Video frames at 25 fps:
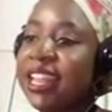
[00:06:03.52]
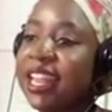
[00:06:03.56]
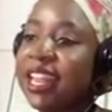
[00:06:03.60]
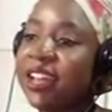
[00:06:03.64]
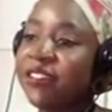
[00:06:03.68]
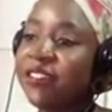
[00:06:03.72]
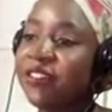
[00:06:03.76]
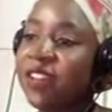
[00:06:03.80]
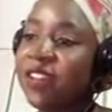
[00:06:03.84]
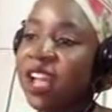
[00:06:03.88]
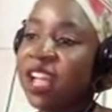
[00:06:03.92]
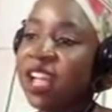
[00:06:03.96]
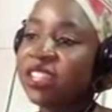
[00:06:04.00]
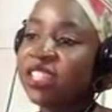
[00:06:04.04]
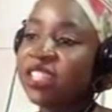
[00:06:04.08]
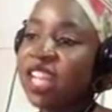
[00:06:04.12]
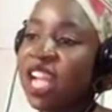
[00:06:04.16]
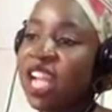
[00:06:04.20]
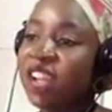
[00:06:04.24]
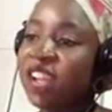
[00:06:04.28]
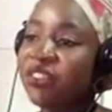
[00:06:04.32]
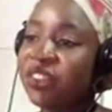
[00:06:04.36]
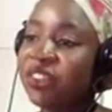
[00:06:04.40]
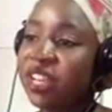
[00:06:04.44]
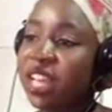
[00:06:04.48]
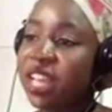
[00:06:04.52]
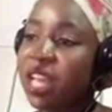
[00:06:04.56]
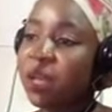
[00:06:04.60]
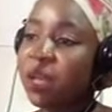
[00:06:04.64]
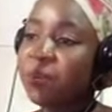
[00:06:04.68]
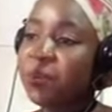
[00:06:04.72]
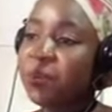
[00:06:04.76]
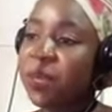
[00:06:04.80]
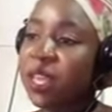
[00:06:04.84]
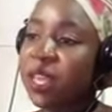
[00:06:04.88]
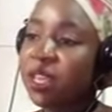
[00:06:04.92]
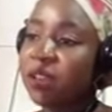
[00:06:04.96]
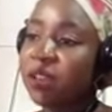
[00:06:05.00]
Lafarge Africa
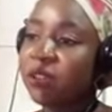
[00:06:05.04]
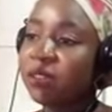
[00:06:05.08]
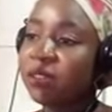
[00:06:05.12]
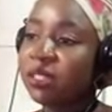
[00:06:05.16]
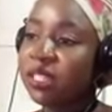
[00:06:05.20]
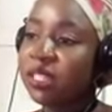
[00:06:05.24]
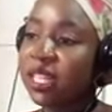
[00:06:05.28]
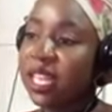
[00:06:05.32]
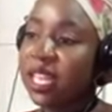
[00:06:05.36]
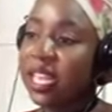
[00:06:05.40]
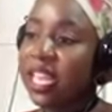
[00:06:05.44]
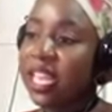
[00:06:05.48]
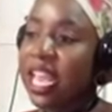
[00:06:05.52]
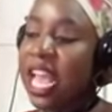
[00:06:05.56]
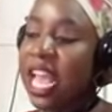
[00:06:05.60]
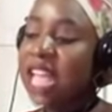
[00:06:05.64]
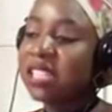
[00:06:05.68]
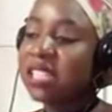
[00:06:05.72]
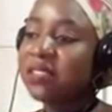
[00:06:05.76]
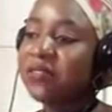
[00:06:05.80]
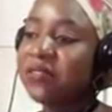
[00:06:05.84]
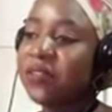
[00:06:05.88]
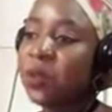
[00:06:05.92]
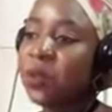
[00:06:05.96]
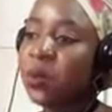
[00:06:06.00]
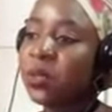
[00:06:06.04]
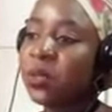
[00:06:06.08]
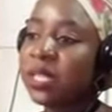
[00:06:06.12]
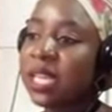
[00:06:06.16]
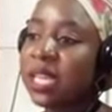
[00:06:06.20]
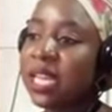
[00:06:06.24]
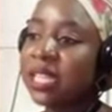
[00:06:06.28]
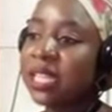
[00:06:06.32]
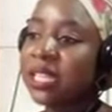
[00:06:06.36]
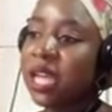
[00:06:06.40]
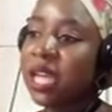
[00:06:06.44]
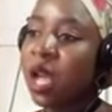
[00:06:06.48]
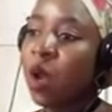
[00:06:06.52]
PLC has
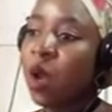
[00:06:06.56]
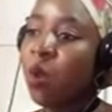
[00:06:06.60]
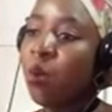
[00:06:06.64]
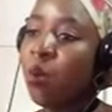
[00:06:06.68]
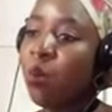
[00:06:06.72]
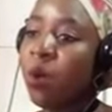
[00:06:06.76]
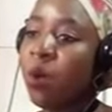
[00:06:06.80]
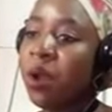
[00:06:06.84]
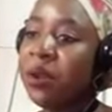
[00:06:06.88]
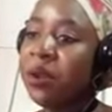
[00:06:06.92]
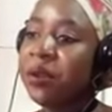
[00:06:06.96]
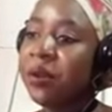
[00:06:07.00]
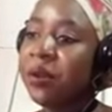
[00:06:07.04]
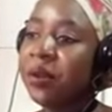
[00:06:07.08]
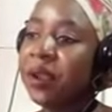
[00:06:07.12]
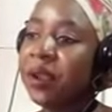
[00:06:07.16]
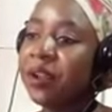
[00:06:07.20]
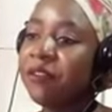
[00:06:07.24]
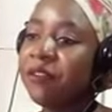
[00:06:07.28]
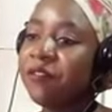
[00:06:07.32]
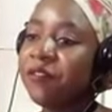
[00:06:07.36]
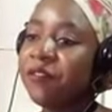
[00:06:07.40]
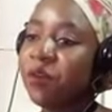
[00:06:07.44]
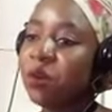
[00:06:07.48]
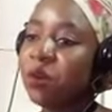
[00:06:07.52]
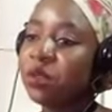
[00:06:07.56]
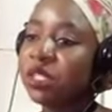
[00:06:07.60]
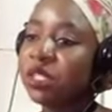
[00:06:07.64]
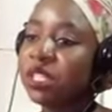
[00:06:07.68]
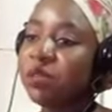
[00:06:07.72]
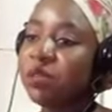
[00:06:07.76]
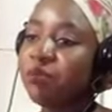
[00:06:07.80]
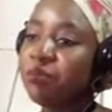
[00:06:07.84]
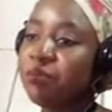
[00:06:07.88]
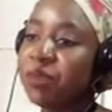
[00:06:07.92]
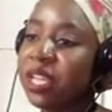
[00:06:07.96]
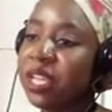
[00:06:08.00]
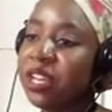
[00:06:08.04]
floated a
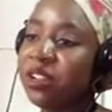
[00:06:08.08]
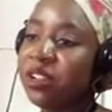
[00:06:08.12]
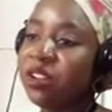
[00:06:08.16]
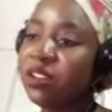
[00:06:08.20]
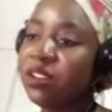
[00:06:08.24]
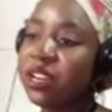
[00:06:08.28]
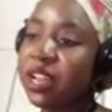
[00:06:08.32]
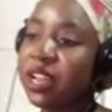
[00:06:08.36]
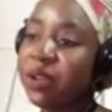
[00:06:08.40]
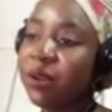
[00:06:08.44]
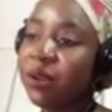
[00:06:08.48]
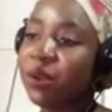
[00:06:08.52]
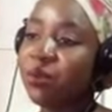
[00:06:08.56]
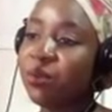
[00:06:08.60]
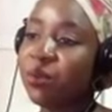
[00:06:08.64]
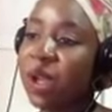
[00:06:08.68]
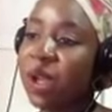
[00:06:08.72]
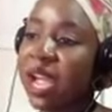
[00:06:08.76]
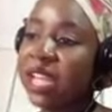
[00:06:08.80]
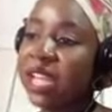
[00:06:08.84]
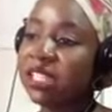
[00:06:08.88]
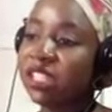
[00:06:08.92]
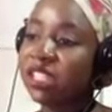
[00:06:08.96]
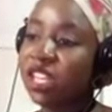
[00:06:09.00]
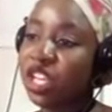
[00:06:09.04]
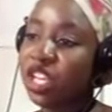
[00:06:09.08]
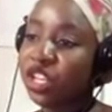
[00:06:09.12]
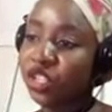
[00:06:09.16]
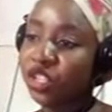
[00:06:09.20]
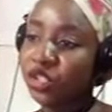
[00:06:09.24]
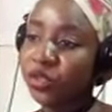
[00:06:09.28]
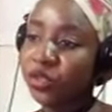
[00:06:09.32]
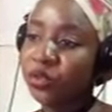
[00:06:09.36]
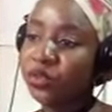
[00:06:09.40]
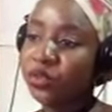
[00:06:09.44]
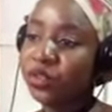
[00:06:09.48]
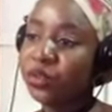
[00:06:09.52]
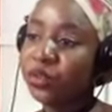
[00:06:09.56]
140 billion naira rights
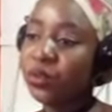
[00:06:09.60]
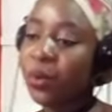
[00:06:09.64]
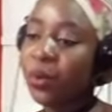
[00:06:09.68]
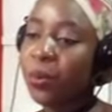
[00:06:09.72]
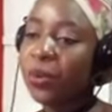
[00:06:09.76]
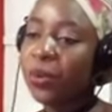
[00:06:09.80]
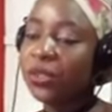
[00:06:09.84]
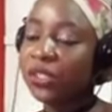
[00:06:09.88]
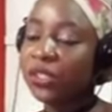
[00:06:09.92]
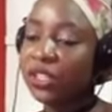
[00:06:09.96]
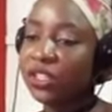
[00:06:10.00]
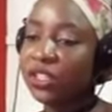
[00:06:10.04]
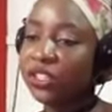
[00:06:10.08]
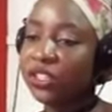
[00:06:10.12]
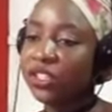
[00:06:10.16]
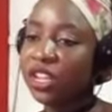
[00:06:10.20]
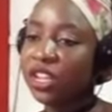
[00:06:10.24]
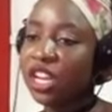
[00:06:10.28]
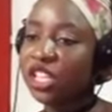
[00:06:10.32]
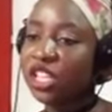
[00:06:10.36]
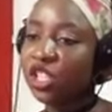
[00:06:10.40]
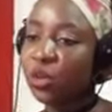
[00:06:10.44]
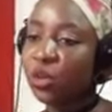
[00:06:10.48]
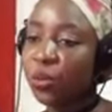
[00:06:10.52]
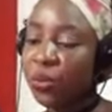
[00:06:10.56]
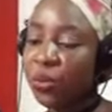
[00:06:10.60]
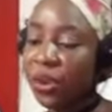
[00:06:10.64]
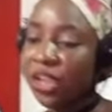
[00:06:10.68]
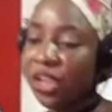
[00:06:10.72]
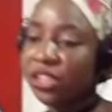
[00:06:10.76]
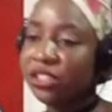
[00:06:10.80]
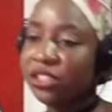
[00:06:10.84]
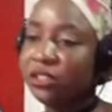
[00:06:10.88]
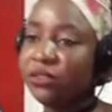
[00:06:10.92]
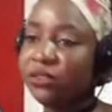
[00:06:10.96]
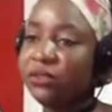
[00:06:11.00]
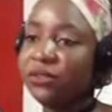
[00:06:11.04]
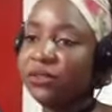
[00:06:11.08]
issue to reposition its
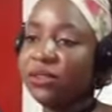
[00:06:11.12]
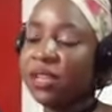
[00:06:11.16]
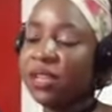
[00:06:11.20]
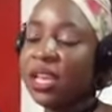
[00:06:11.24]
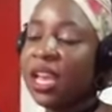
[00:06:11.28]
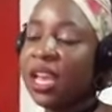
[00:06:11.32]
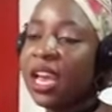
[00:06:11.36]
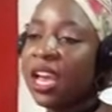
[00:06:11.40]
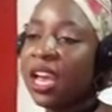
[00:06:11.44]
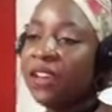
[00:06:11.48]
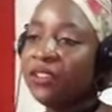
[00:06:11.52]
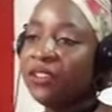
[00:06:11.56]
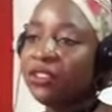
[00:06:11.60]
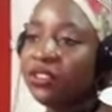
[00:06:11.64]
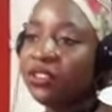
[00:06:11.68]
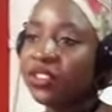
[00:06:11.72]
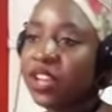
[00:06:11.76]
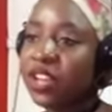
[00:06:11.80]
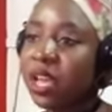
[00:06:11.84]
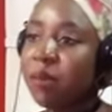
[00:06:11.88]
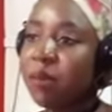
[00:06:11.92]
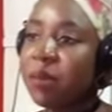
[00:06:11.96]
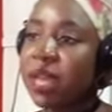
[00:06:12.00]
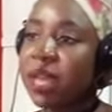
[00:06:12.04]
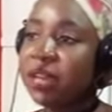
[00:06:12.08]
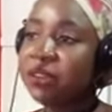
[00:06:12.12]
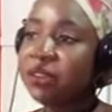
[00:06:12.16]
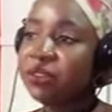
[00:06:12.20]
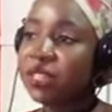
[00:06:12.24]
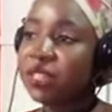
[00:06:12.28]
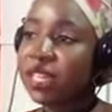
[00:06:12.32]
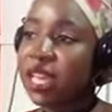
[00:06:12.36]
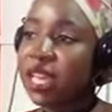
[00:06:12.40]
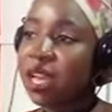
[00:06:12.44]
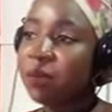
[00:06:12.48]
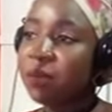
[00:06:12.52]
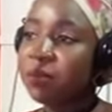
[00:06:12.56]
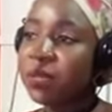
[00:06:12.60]
operations. The chairman of the
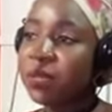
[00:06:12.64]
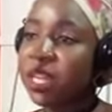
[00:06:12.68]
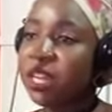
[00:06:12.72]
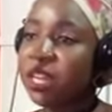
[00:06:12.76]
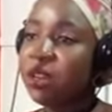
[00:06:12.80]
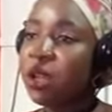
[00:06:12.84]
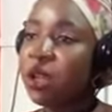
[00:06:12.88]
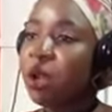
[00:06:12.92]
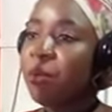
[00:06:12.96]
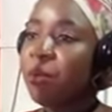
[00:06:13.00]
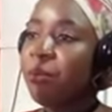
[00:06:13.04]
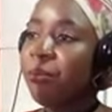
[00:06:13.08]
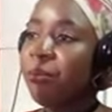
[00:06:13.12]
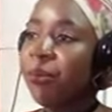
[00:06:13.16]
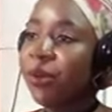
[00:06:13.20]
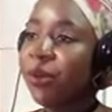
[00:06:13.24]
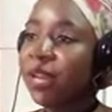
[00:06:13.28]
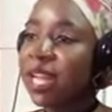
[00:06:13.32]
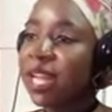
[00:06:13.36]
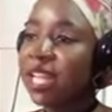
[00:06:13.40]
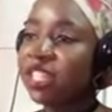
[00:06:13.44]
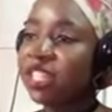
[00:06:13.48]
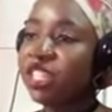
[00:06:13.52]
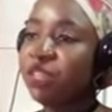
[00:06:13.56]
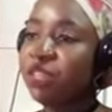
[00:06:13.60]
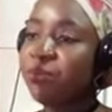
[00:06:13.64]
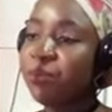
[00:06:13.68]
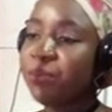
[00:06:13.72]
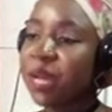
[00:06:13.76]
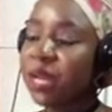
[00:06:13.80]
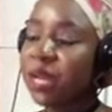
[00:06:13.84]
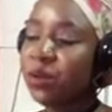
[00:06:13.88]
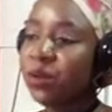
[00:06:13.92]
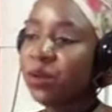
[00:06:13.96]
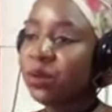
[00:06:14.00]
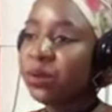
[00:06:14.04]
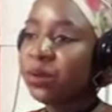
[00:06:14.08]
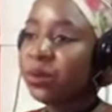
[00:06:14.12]
company, Bolaji
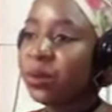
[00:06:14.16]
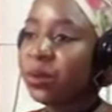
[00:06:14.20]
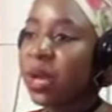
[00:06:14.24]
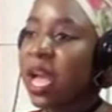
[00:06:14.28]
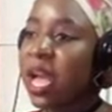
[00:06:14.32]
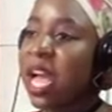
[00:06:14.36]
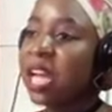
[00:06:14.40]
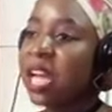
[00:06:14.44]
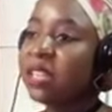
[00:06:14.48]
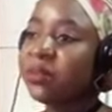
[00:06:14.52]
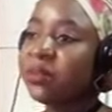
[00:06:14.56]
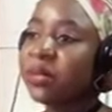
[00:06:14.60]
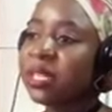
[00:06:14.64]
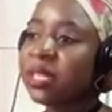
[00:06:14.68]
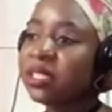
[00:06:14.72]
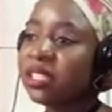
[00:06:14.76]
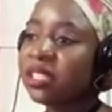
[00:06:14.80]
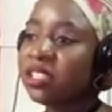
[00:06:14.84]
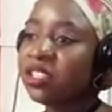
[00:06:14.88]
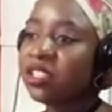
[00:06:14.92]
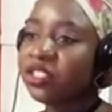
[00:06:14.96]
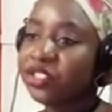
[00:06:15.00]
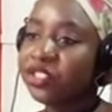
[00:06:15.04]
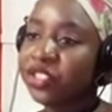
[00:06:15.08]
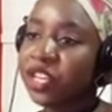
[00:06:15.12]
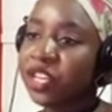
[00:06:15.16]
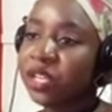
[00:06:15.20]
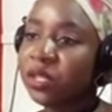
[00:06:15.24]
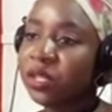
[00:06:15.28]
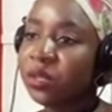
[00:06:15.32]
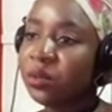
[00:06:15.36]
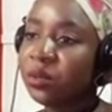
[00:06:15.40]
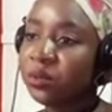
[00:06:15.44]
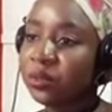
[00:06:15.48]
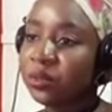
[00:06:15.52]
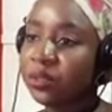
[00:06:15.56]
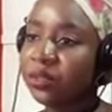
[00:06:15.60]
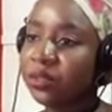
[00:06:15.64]
Balogun, addressing
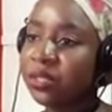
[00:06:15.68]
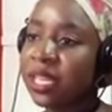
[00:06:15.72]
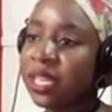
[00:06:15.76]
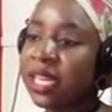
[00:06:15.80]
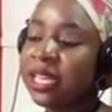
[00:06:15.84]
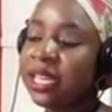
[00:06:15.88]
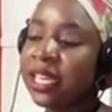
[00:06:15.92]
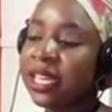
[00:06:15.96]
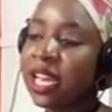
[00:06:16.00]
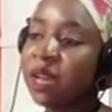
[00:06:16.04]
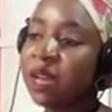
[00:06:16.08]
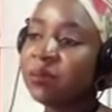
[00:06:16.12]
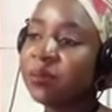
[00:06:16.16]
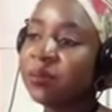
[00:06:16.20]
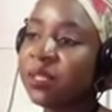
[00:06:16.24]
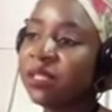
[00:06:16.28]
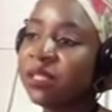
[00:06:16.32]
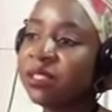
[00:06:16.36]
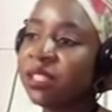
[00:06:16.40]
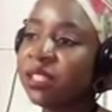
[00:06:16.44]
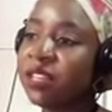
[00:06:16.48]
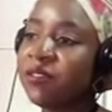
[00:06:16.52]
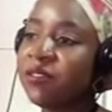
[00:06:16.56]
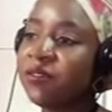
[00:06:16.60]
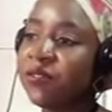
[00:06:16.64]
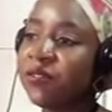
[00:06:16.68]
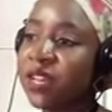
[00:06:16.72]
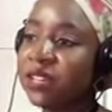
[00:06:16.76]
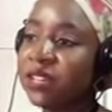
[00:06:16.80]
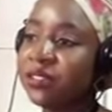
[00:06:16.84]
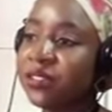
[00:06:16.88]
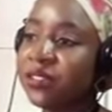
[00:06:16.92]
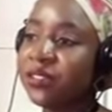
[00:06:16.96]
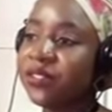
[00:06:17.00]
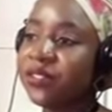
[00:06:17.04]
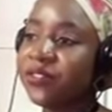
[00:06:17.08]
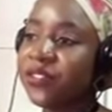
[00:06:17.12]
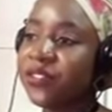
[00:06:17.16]
shareholders at the company's
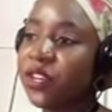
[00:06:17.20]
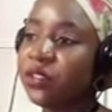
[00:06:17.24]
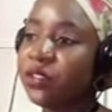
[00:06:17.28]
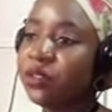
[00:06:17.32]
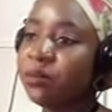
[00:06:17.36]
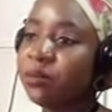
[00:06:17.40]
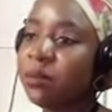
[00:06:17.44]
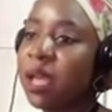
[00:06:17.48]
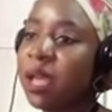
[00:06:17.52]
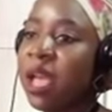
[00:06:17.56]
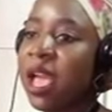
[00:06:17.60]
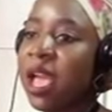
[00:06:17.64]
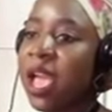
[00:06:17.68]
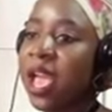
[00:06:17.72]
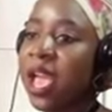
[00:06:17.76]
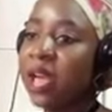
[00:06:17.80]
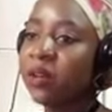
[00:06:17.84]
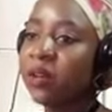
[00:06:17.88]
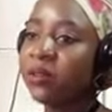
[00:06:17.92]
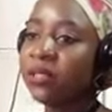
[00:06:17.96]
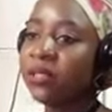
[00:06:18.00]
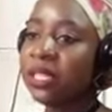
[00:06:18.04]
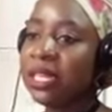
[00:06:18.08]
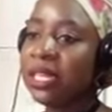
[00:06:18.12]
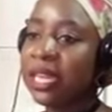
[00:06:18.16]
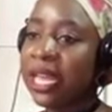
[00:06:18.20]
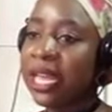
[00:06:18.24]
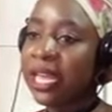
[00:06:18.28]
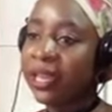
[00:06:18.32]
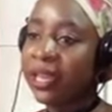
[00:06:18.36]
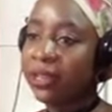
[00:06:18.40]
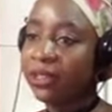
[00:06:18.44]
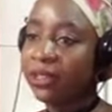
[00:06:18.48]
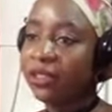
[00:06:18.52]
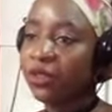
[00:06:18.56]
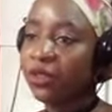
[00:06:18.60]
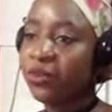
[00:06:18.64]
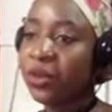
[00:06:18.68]
investors forum held in
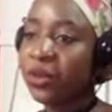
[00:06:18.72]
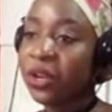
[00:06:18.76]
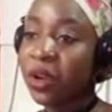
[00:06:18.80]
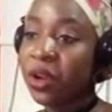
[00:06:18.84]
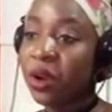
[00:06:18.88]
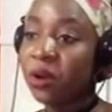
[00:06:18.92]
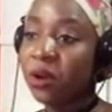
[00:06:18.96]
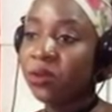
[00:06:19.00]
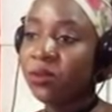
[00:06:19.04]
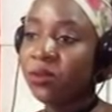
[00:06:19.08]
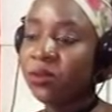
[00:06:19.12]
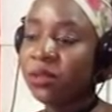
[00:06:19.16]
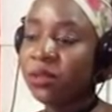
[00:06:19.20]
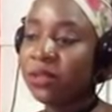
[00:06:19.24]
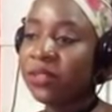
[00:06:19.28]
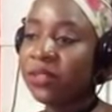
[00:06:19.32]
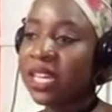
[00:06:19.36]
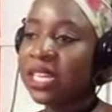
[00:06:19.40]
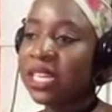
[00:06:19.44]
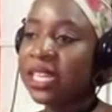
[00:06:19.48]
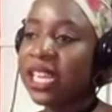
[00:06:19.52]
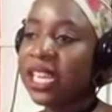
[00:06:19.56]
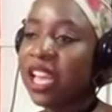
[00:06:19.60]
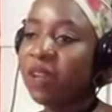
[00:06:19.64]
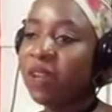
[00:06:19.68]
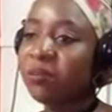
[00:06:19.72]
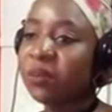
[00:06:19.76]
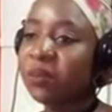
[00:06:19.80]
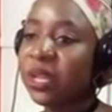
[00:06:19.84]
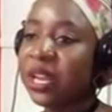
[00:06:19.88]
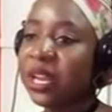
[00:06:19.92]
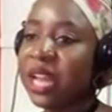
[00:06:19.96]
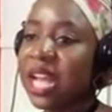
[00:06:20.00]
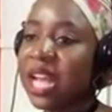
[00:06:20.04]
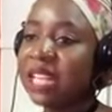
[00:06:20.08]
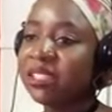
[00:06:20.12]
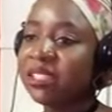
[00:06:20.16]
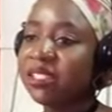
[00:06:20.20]
Lagos, recalls that the
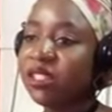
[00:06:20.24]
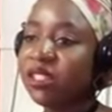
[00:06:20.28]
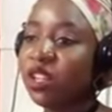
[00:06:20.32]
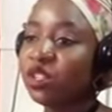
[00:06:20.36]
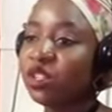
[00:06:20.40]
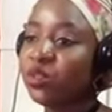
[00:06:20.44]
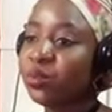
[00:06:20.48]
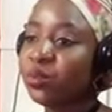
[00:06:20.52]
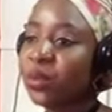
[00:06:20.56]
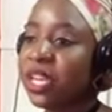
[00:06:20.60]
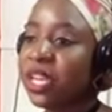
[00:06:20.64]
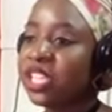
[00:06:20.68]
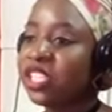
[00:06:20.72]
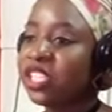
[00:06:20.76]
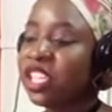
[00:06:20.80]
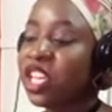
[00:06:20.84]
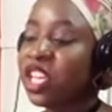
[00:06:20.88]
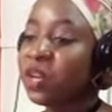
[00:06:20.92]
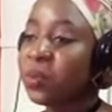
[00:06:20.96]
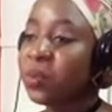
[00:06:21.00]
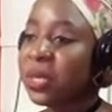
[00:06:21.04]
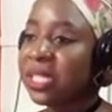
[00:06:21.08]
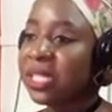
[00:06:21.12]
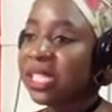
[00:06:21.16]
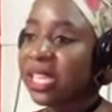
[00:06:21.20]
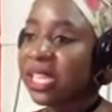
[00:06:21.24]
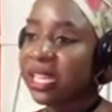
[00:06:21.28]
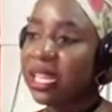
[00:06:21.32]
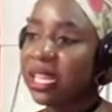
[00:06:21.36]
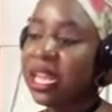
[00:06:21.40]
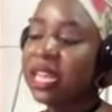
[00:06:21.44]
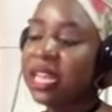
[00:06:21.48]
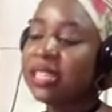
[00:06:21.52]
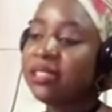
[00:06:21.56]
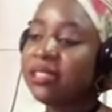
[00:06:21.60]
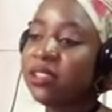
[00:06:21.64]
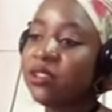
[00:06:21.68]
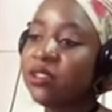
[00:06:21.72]
company has not raised equity
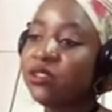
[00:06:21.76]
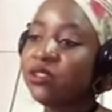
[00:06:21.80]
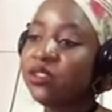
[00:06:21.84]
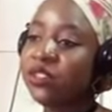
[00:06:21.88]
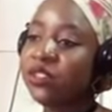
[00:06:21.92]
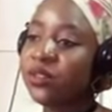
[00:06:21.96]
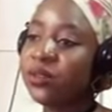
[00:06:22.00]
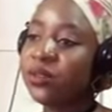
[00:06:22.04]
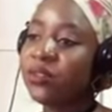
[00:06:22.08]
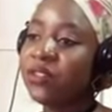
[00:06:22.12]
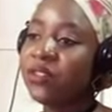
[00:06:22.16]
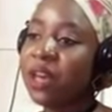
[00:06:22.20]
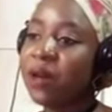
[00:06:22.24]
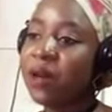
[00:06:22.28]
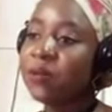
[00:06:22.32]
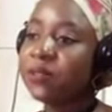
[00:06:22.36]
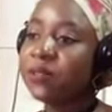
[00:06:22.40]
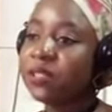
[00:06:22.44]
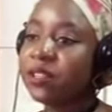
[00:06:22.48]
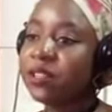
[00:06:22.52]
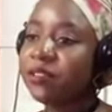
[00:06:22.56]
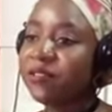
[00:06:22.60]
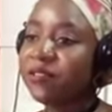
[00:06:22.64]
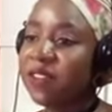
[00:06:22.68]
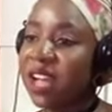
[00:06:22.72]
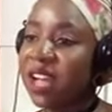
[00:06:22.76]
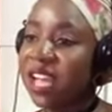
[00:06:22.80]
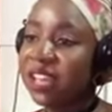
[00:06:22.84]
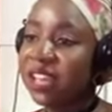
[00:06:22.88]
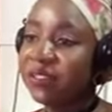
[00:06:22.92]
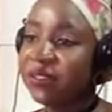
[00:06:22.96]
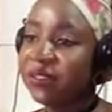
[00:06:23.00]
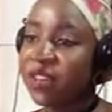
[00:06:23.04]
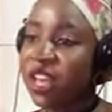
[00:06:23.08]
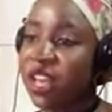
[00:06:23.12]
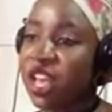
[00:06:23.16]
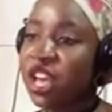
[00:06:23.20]
since 2005.